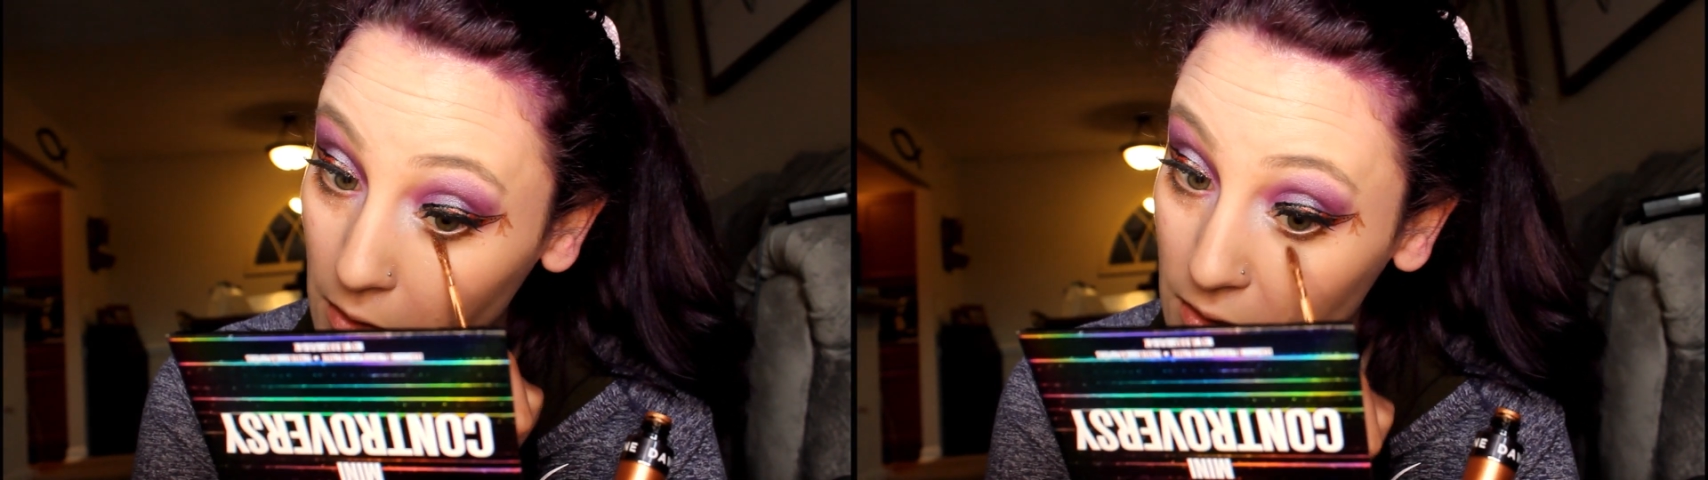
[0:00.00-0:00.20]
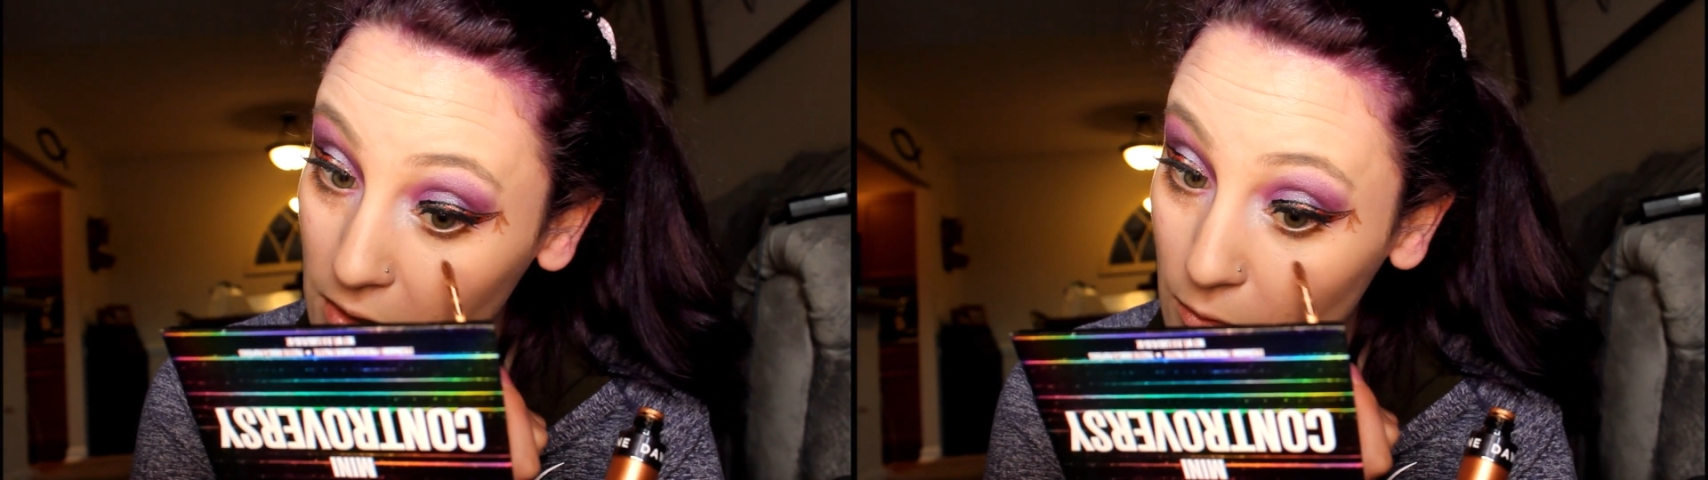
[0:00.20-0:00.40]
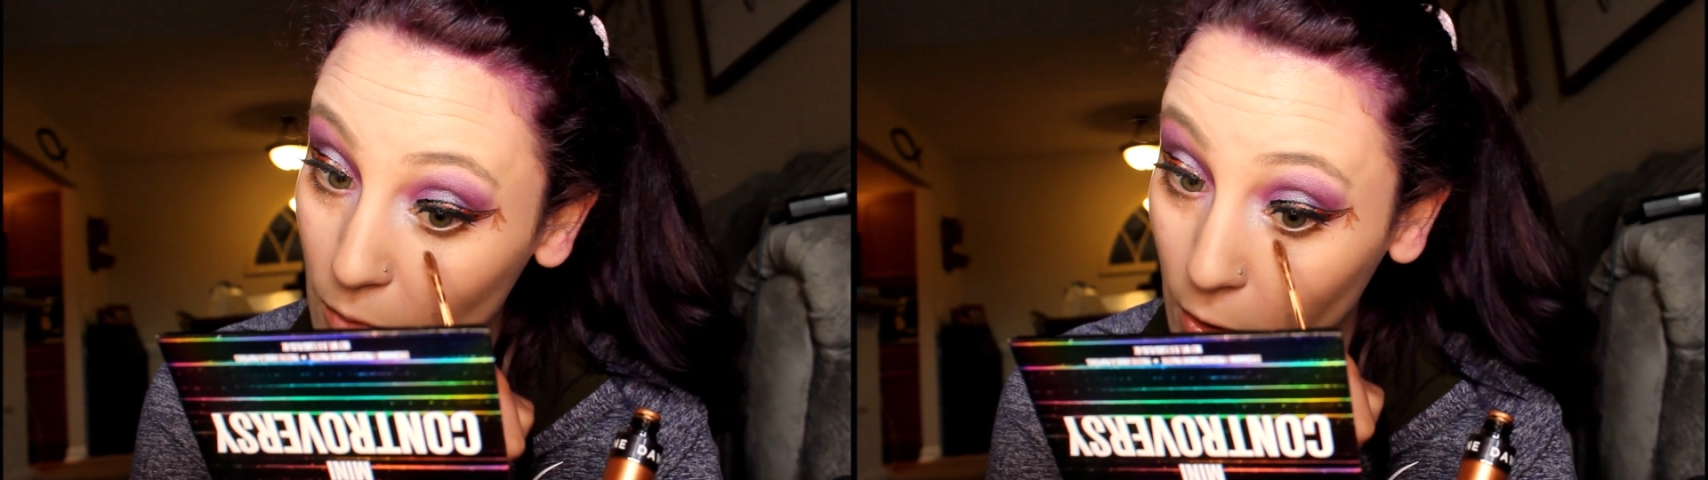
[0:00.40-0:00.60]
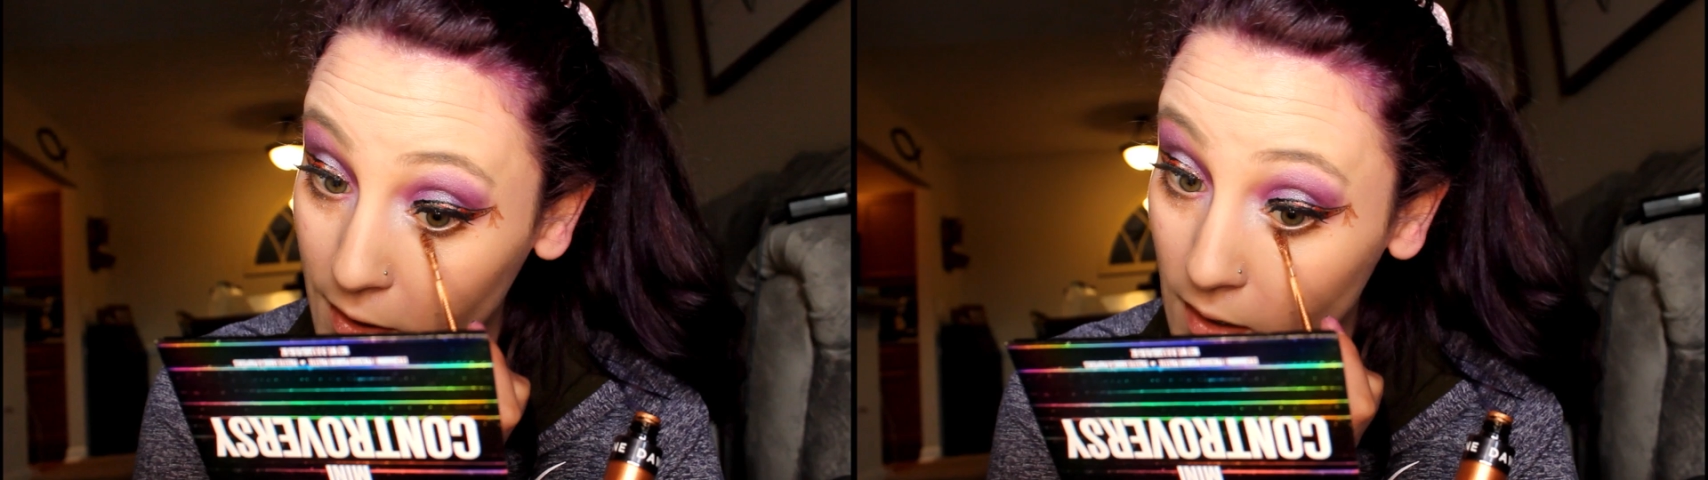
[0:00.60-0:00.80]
a little more